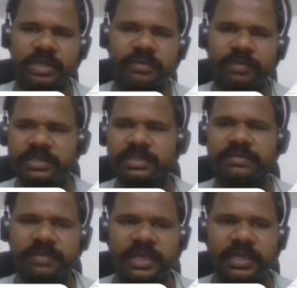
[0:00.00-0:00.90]
Okay,
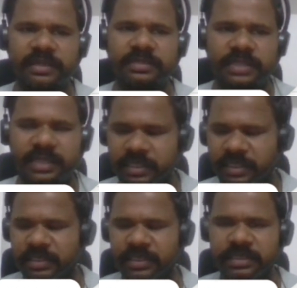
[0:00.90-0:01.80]
once we click on
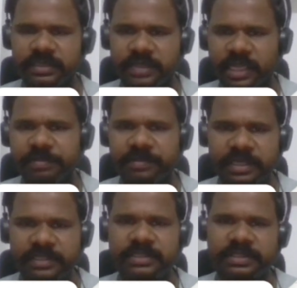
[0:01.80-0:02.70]
type
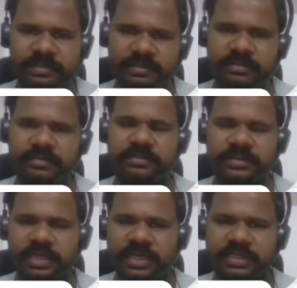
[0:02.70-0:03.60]
yes,
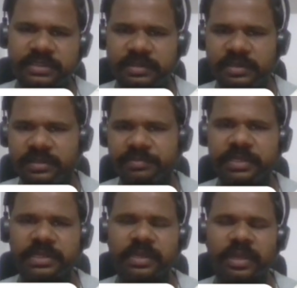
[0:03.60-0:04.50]
that is
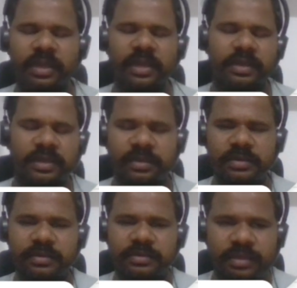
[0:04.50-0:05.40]
something
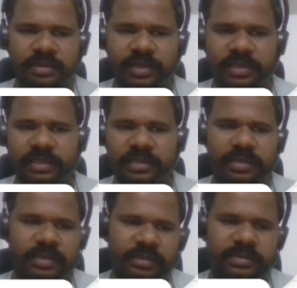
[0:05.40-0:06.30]
you
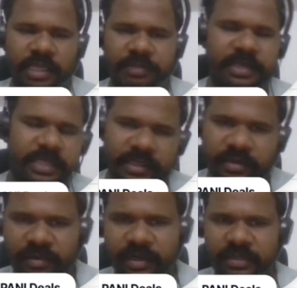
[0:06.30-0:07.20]
can type any
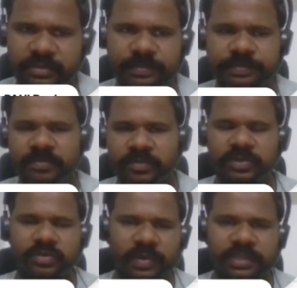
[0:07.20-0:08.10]
other word also.
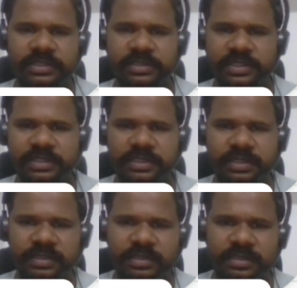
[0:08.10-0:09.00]
So once this